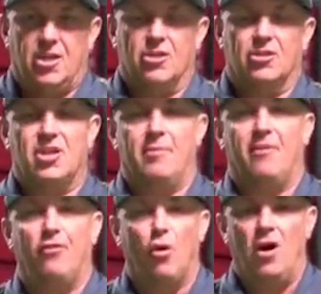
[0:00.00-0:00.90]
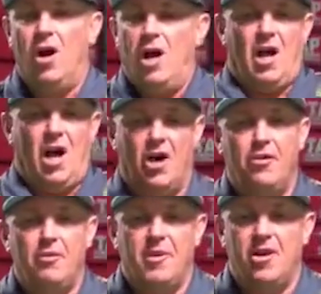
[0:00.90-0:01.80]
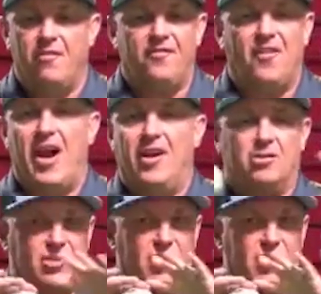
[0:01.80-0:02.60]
You'll see them before 100-meter finals